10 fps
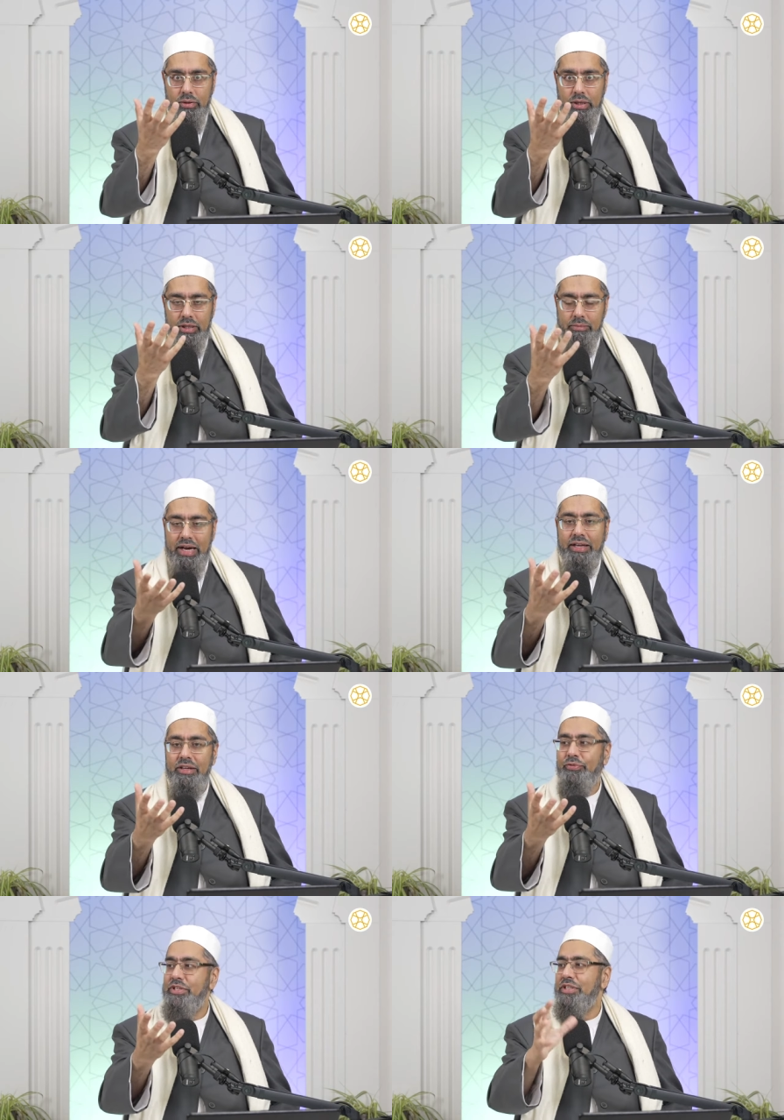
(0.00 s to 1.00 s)
in the
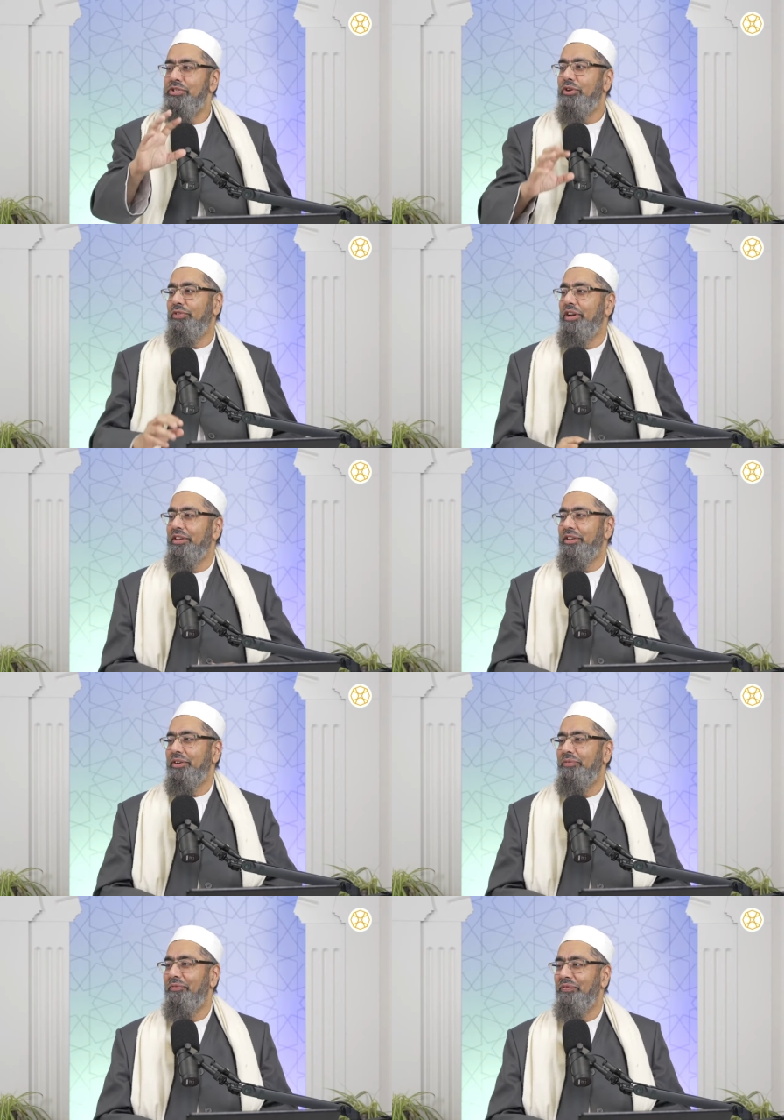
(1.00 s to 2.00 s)
magnificence of another.
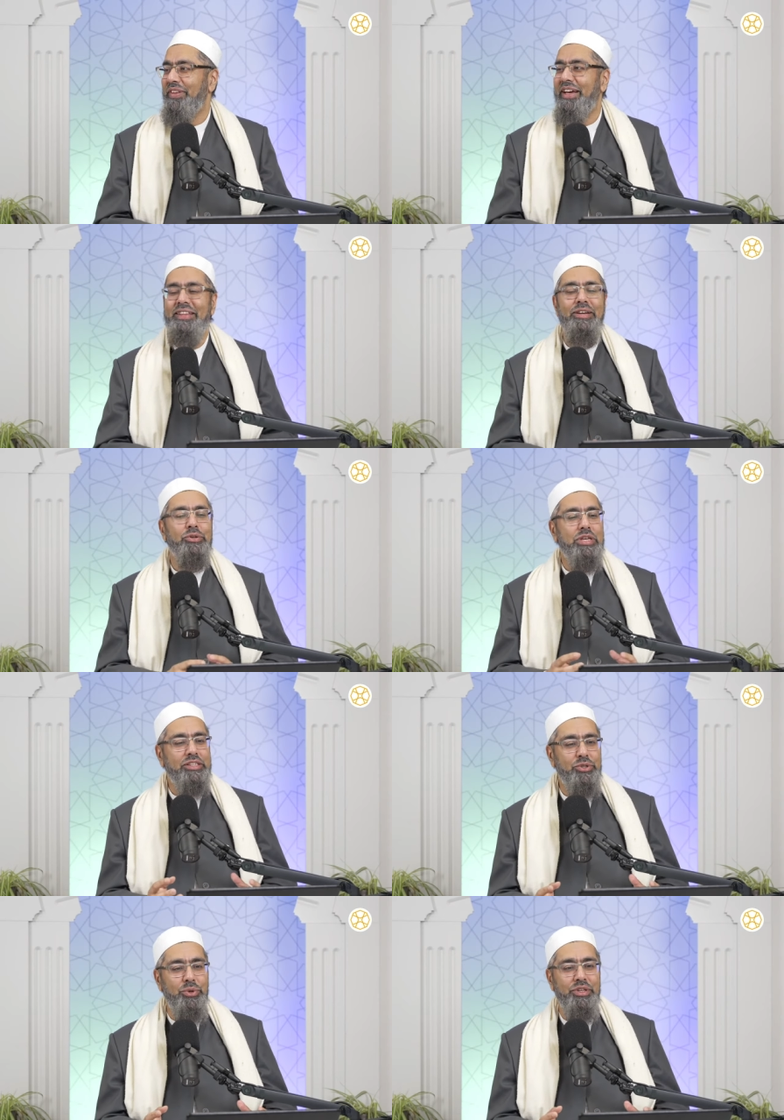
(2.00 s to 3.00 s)
And it was
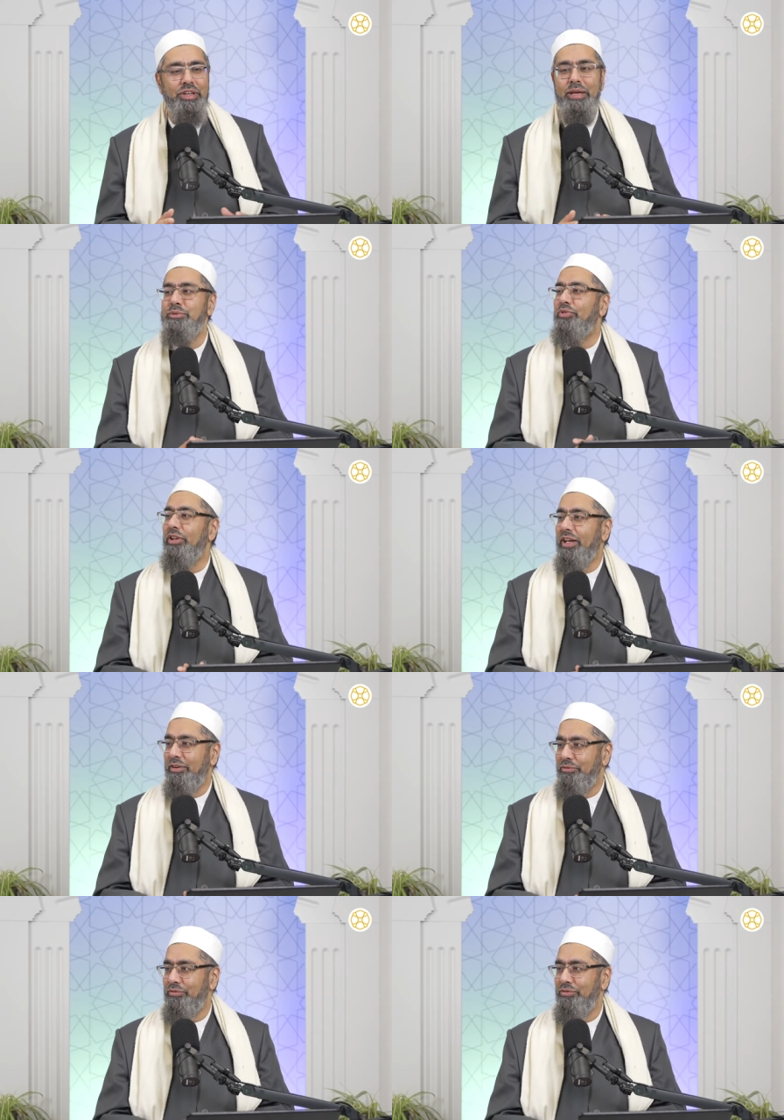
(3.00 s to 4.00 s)
actually one of the names for
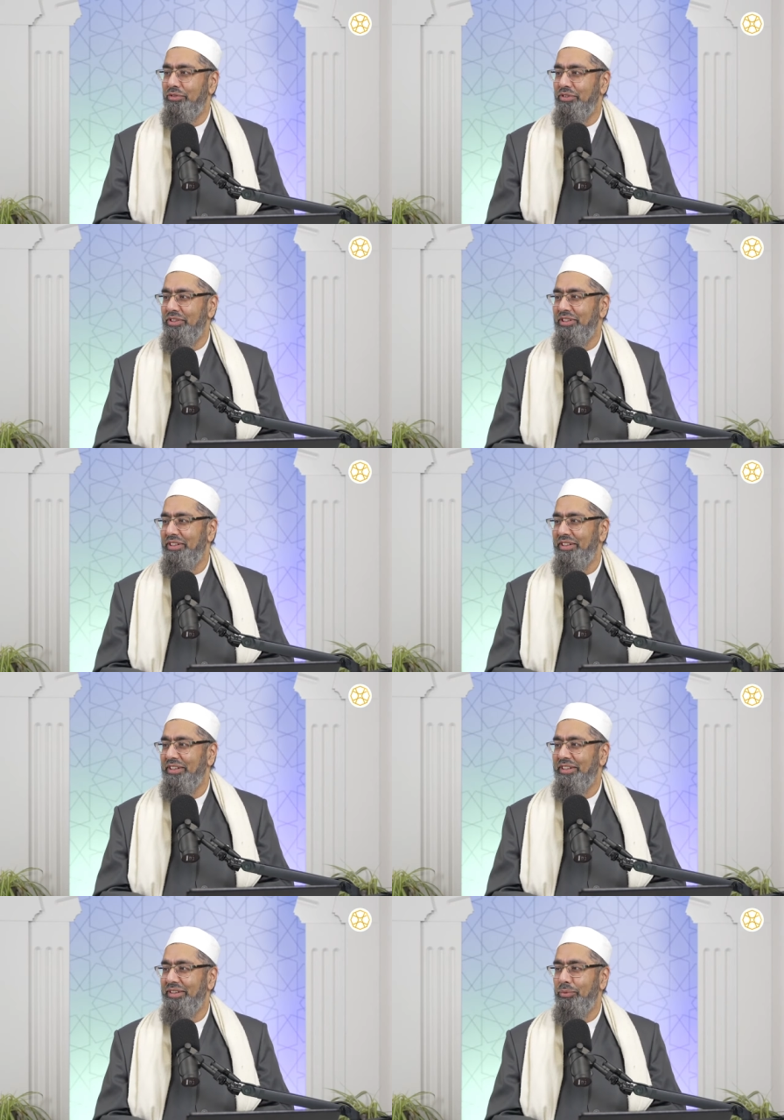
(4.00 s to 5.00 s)
love,
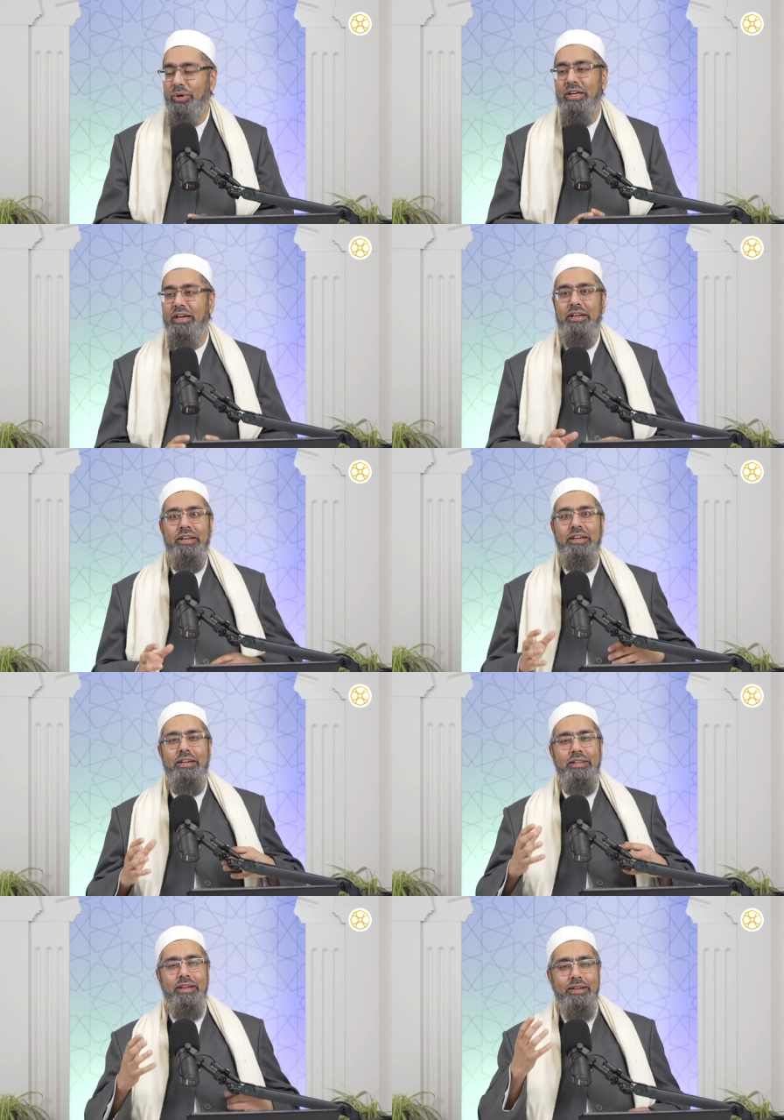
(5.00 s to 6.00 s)
walah,
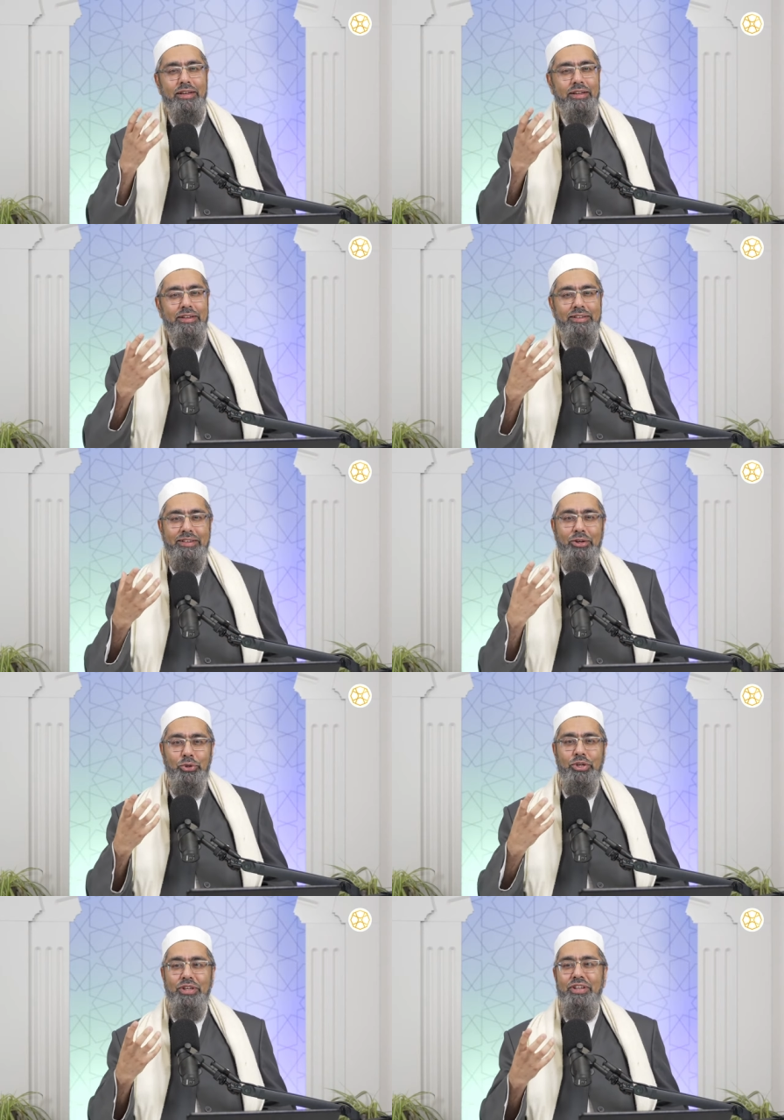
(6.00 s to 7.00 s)
that, you know,
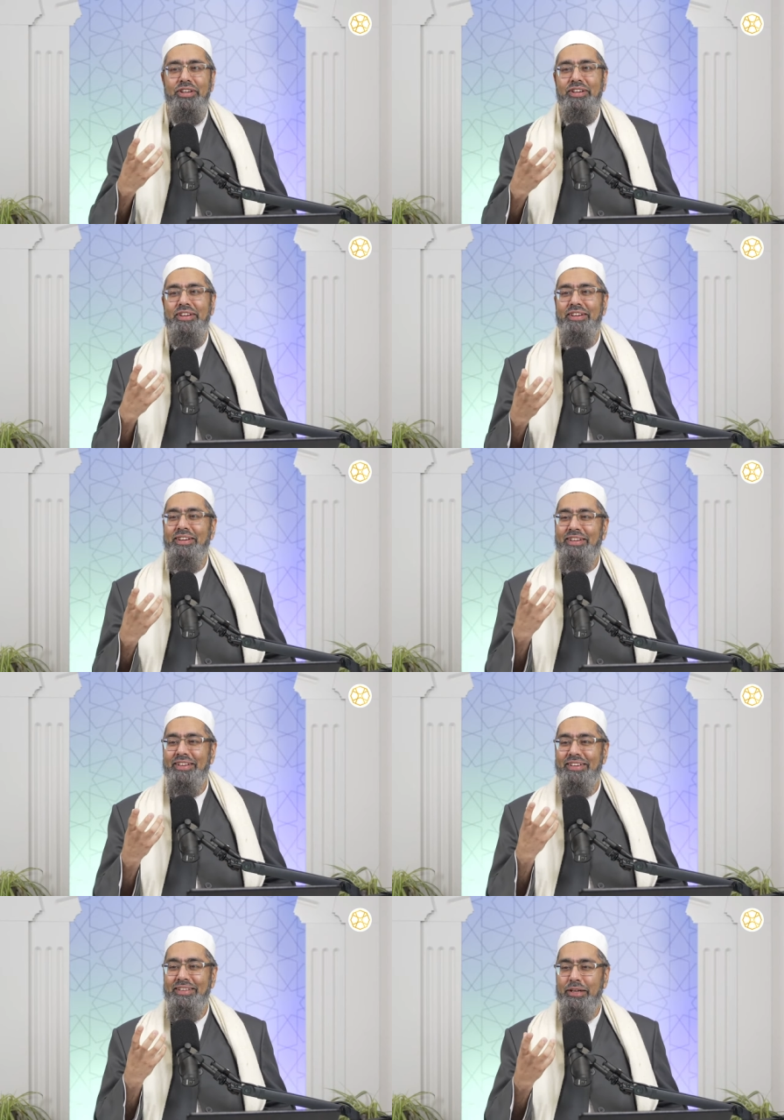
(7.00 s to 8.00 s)
the,
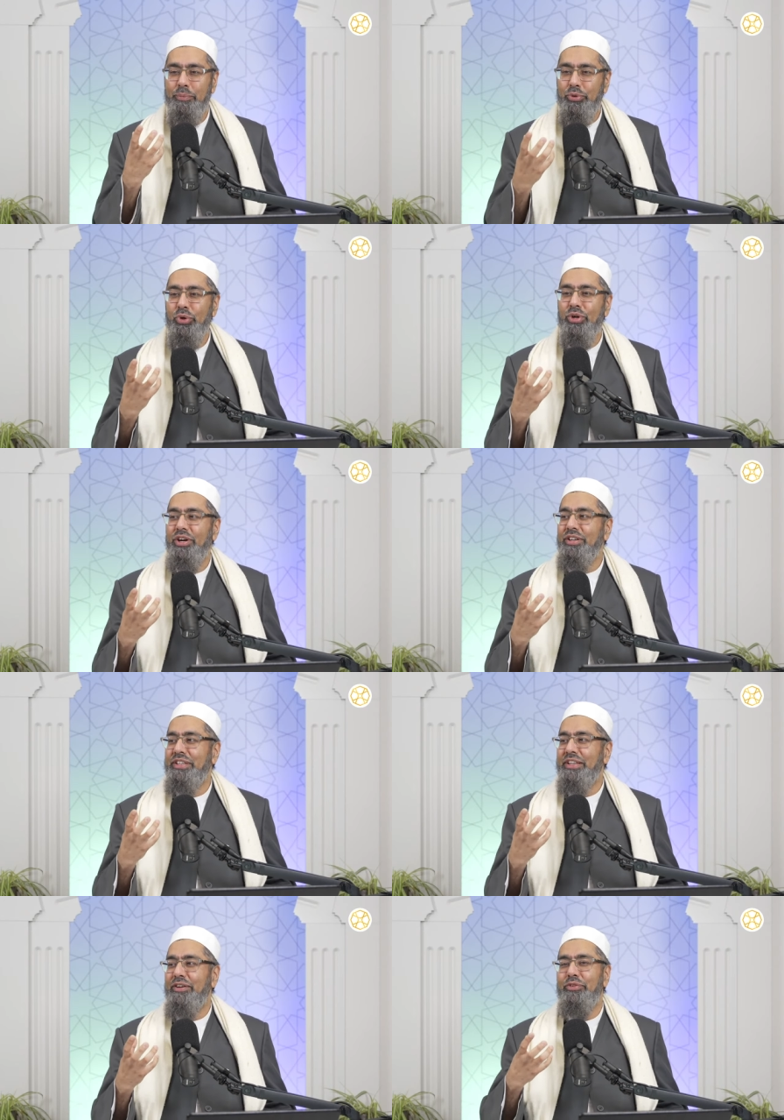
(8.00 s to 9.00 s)
that a
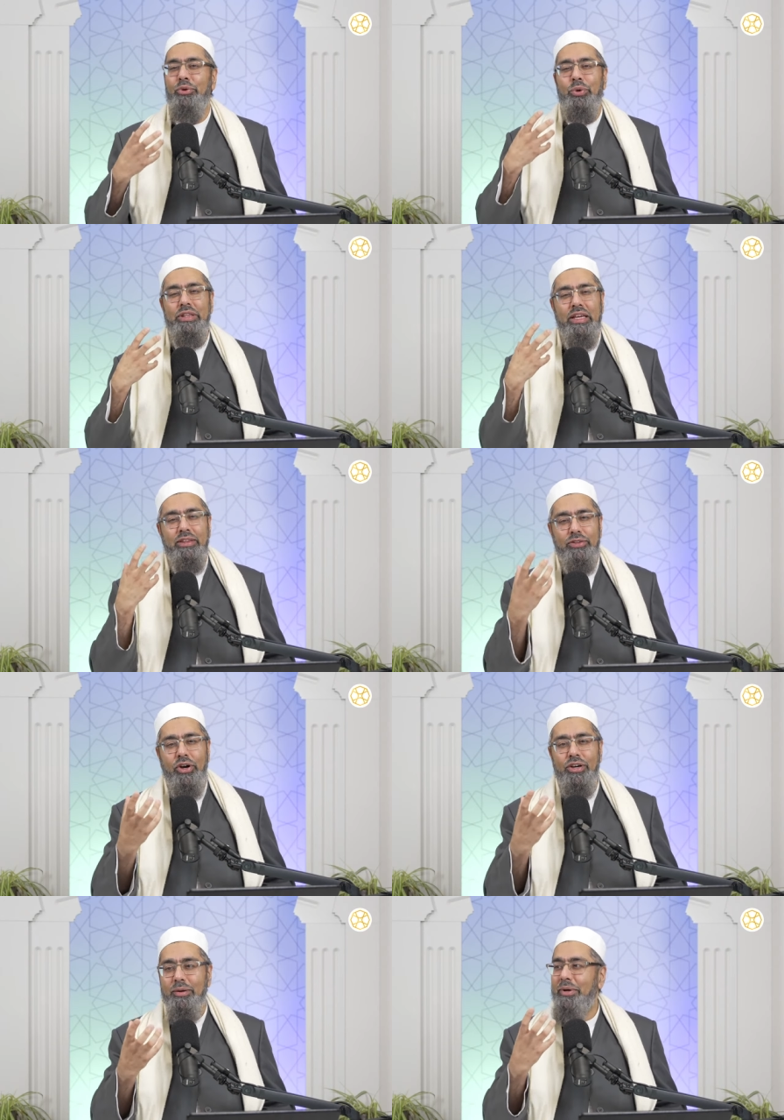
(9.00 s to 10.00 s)
pure-hearted lover, when they
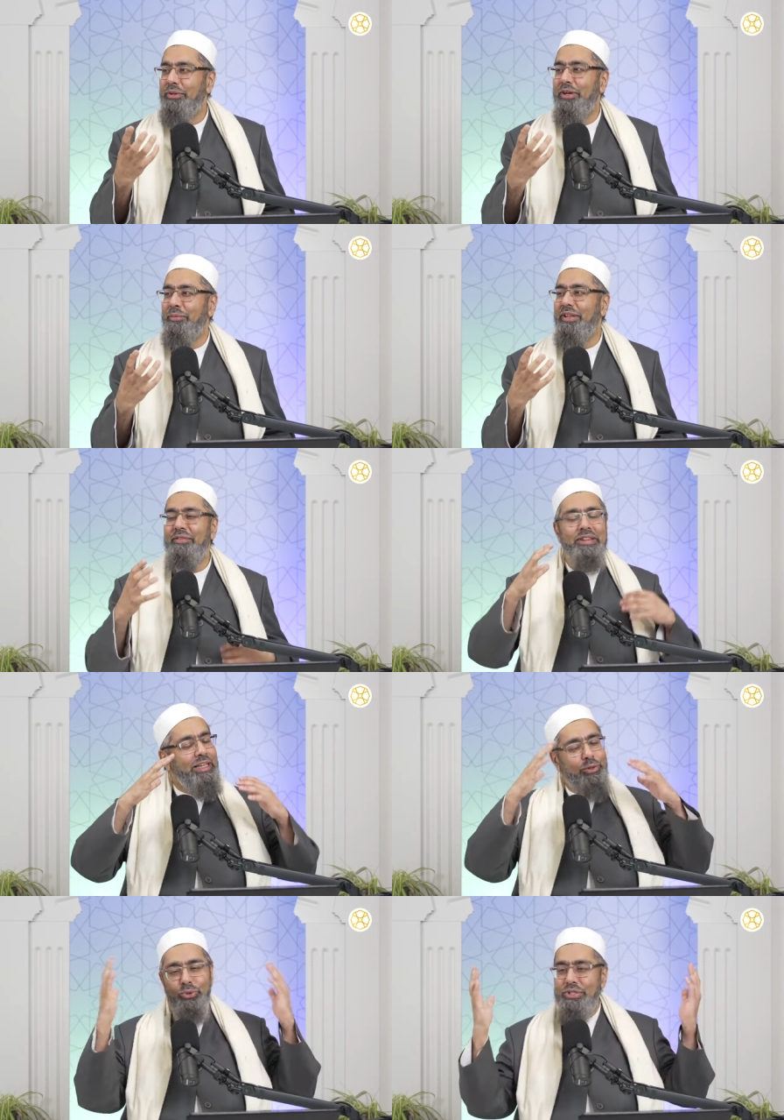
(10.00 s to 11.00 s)
thought about their beloved,
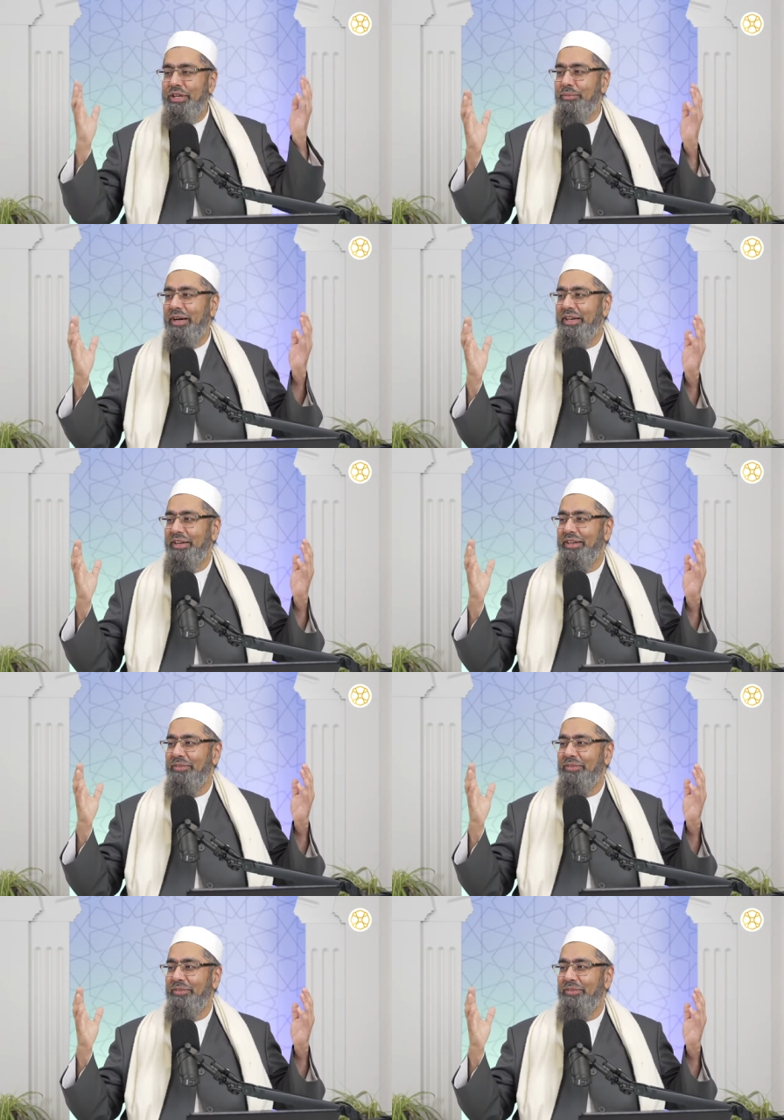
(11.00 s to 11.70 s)
they'd lose their mind.